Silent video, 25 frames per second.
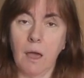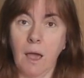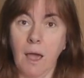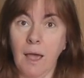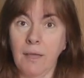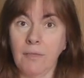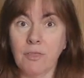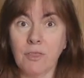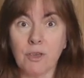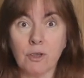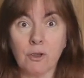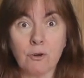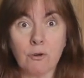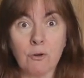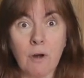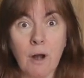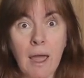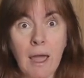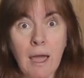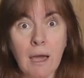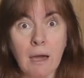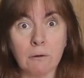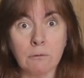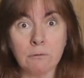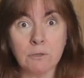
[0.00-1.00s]
And the
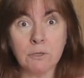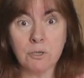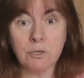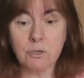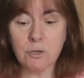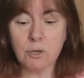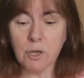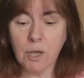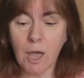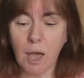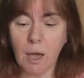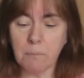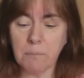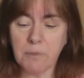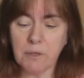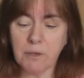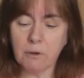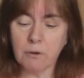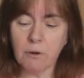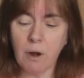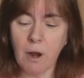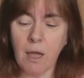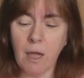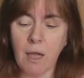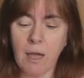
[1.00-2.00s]
crowd took up the
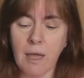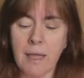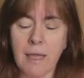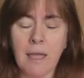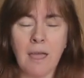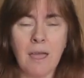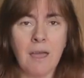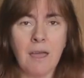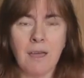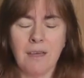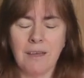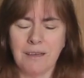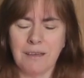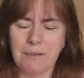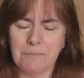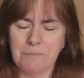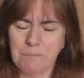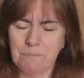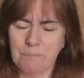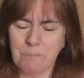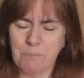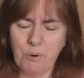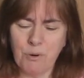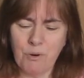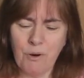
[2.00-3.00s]
cry.
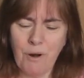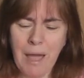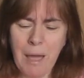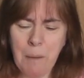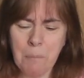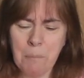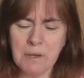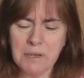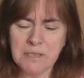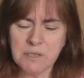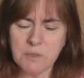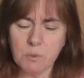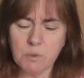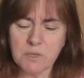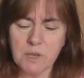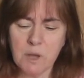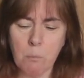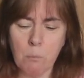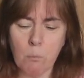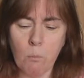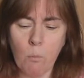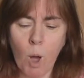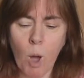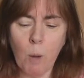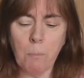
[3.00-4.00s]
Barabbas was a
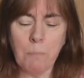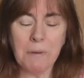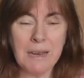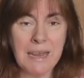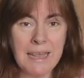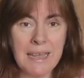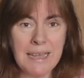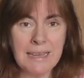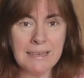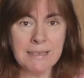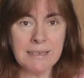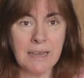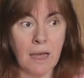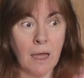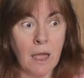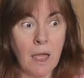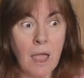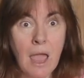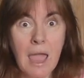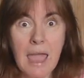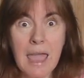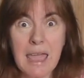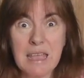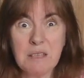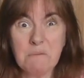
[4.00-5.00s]
mob leader
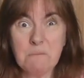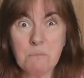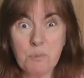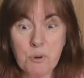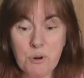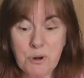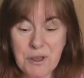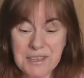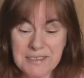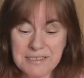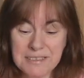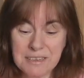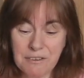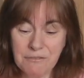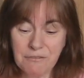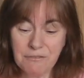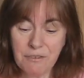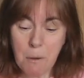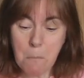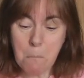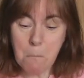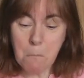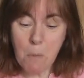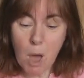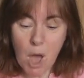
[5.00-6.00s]
in prison for
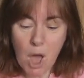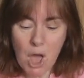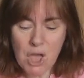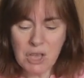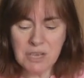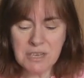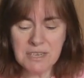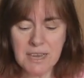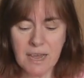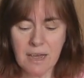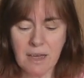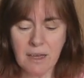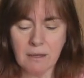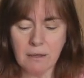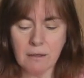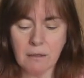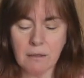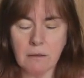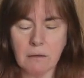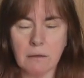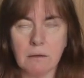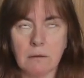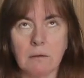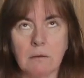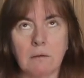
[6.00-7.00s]
murder.
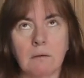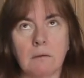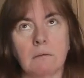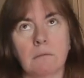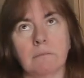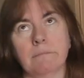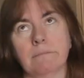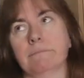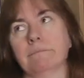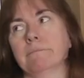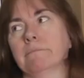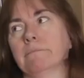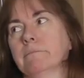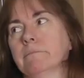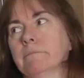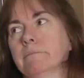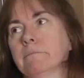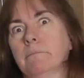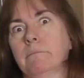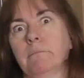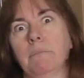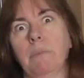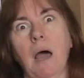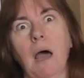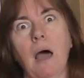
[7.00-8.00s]

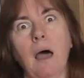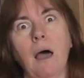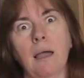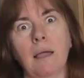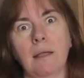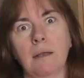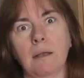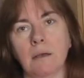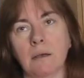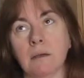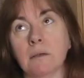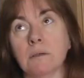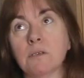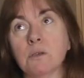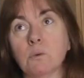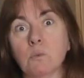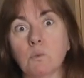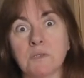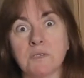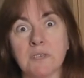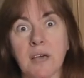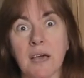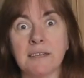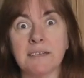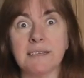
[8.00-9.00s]
Pilate
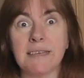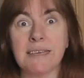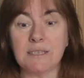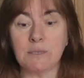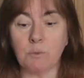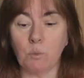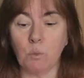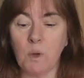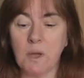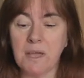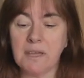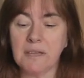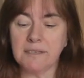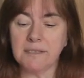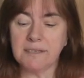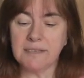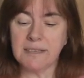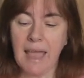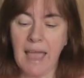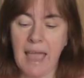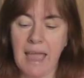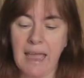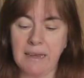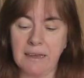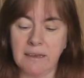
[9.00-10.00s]
was at his wits'
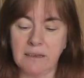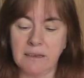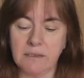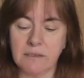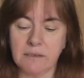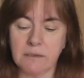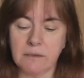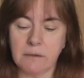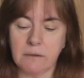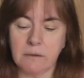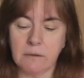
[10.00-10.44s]
end.